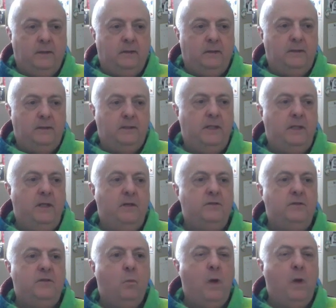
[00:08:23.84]
See,
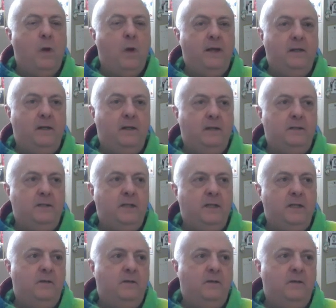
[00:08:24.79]
there's the way.
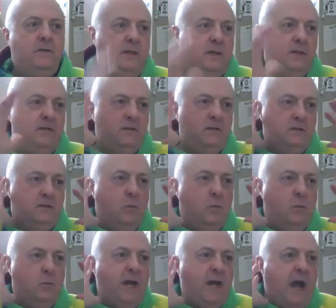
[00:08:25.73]
See, there's the
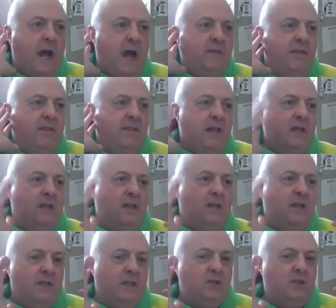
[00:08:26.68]
way I think
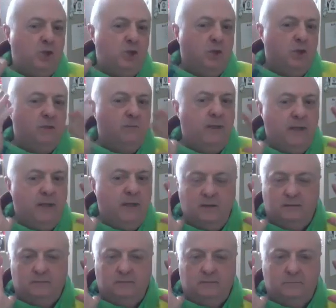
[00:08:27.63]
things should be.